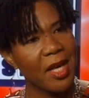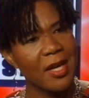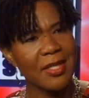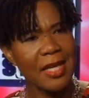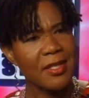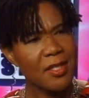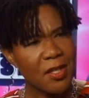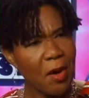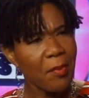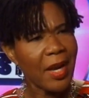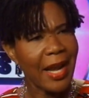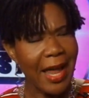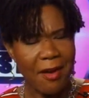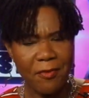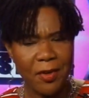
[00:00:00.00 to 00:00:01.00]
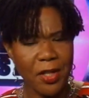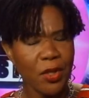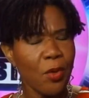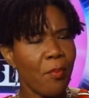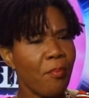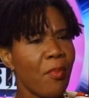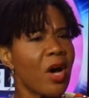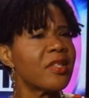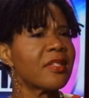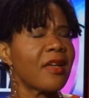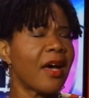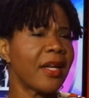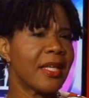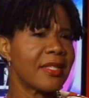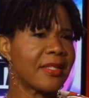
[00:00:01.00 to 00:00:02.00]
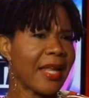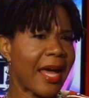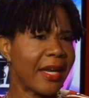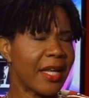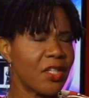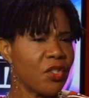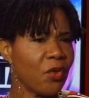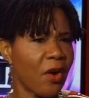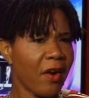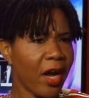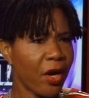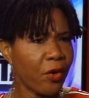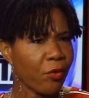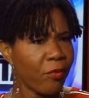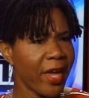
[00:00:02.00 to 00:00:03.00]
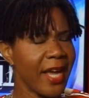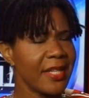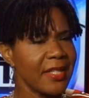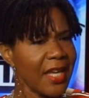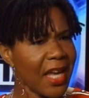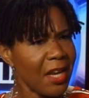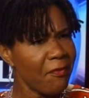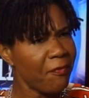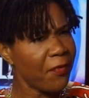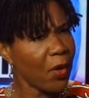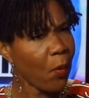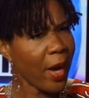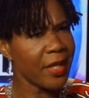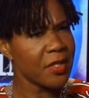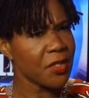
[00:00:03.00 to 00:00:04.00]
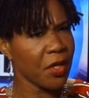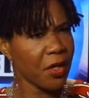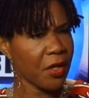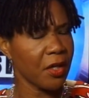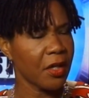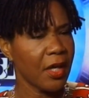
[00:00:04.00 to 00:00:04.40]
Because at some level, you must understand that you are a great influencer.